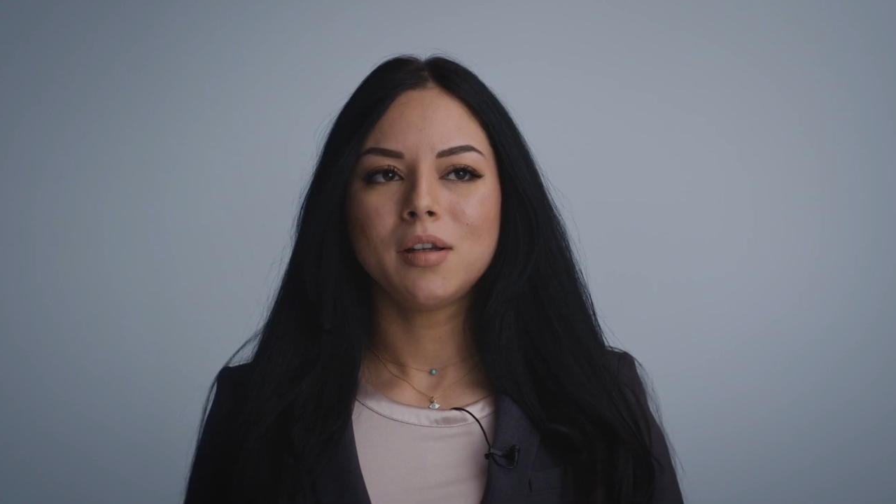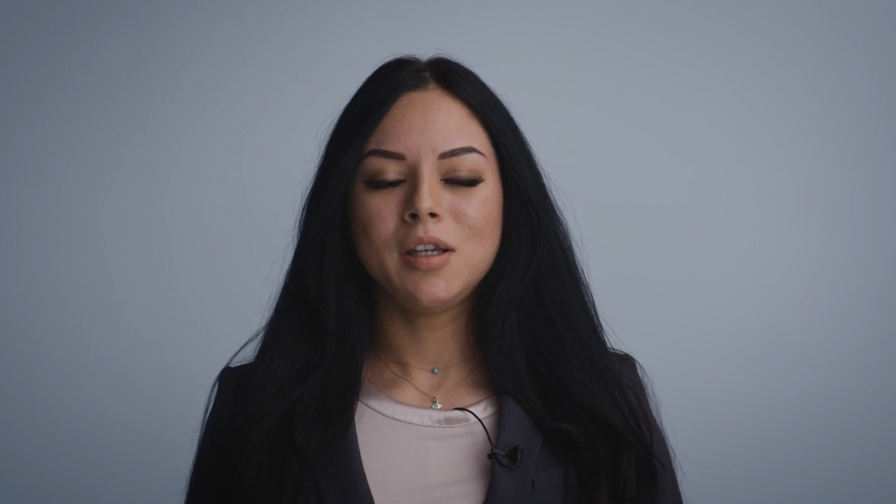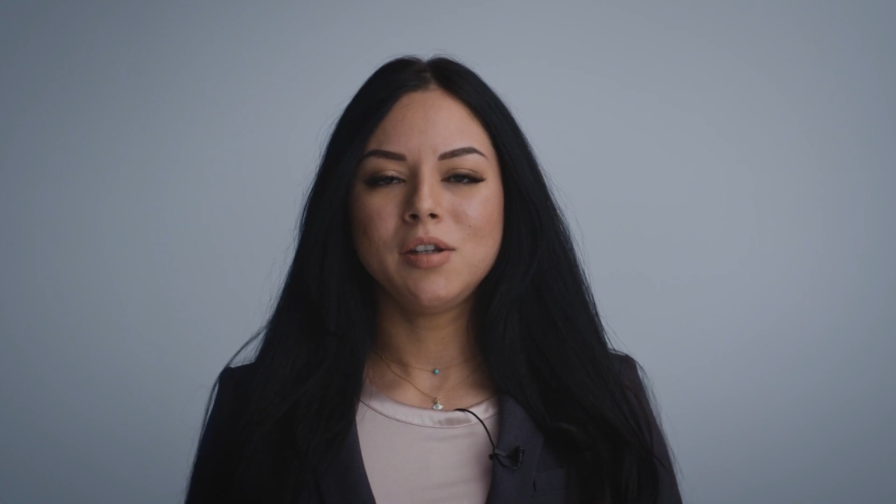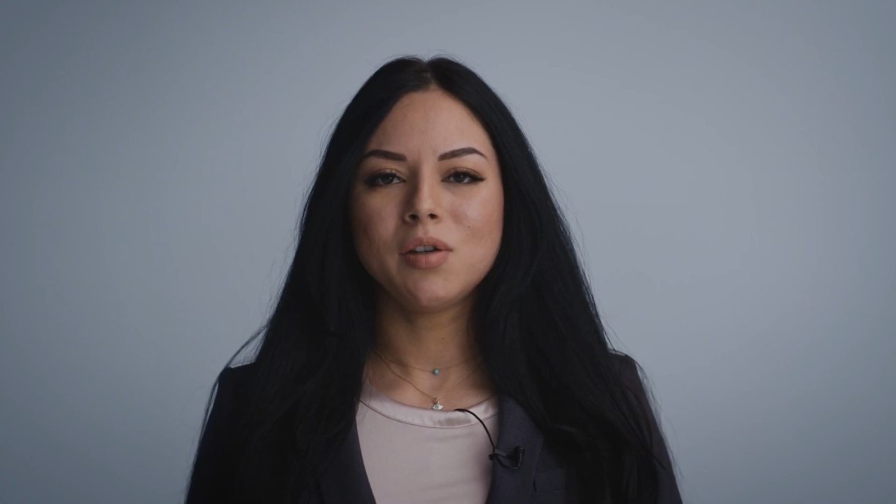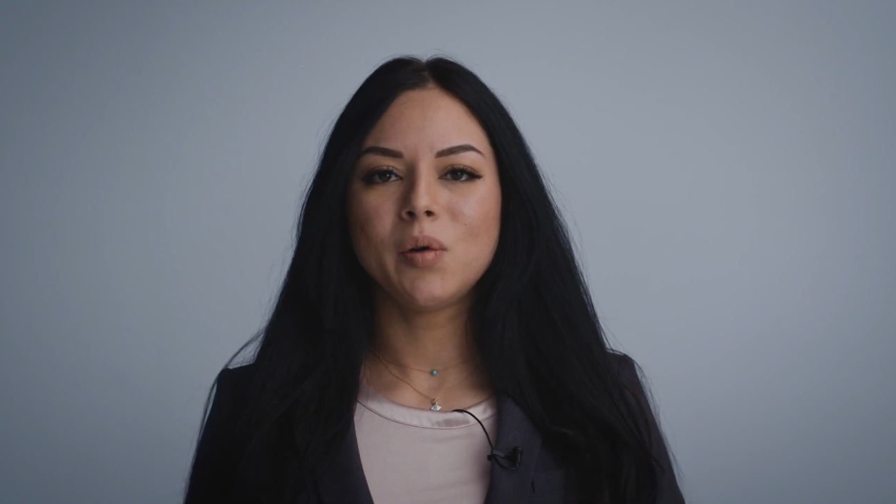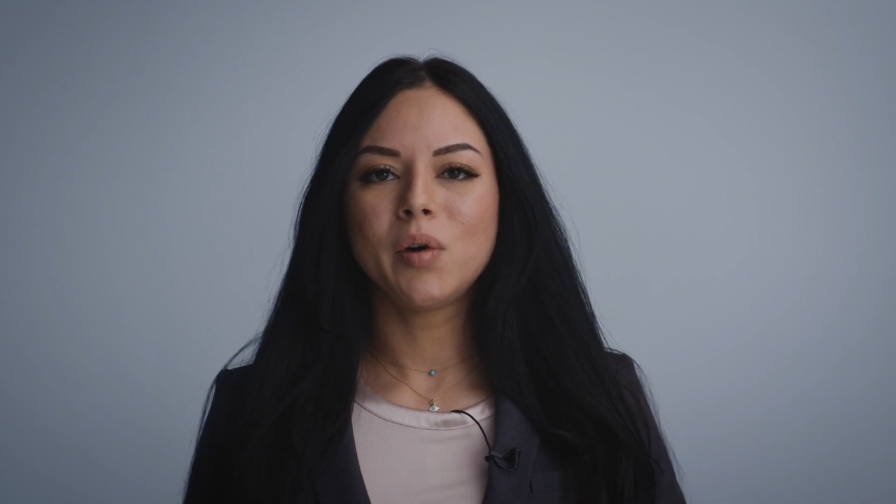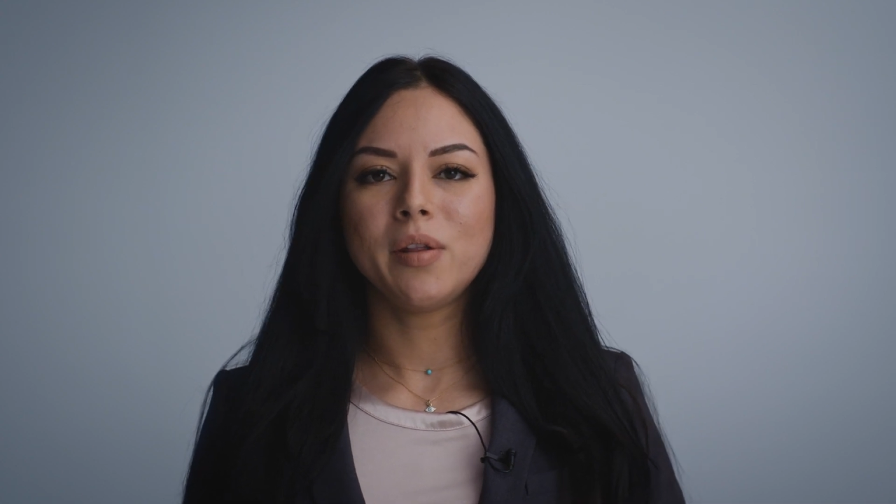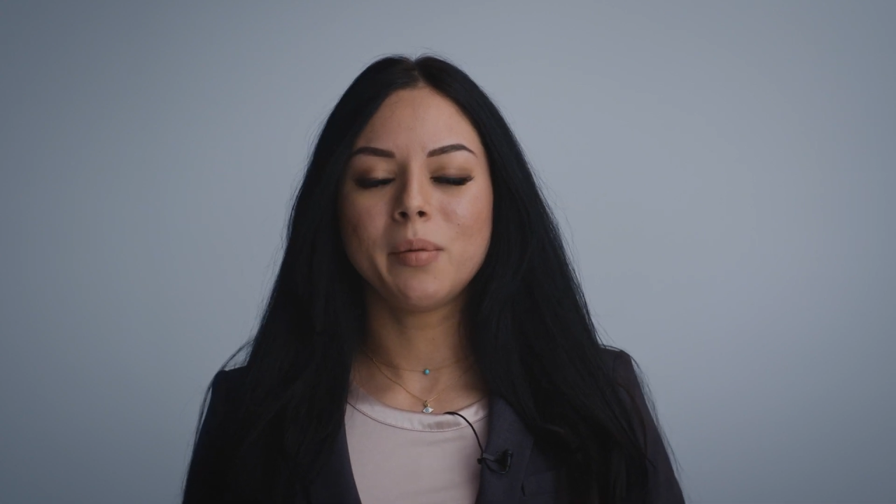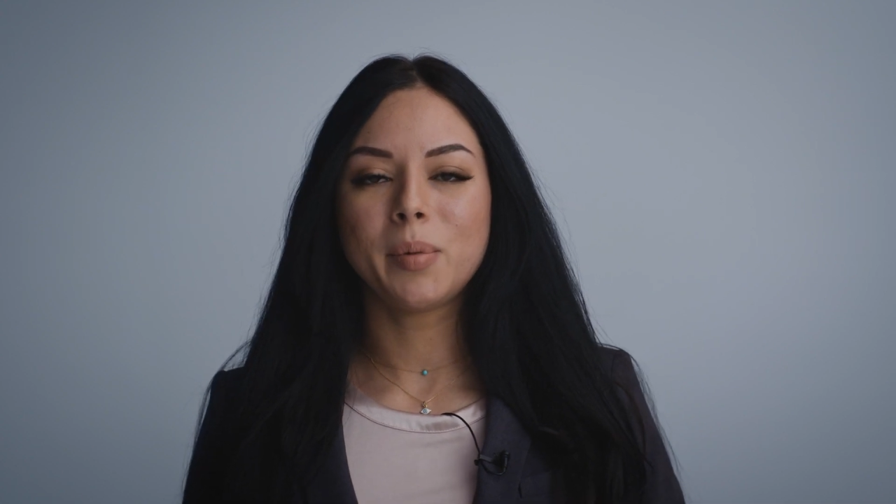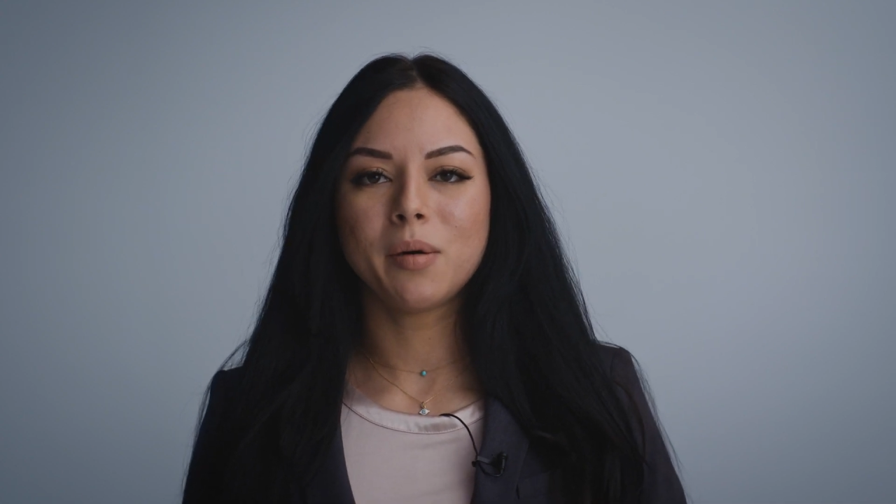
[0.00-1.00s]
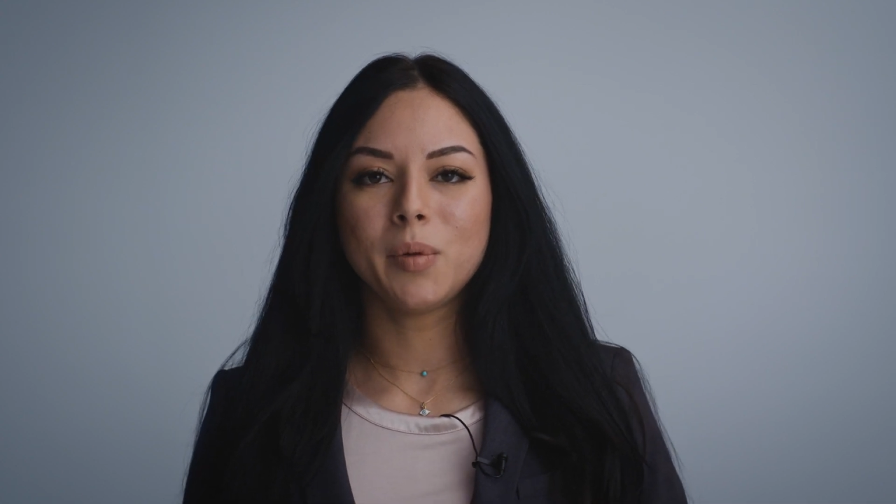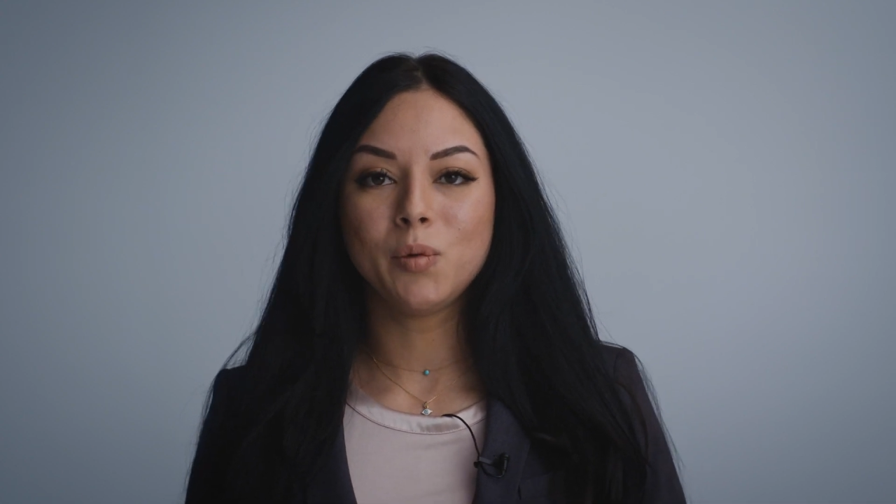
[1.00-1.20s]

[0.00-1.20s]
engineering department.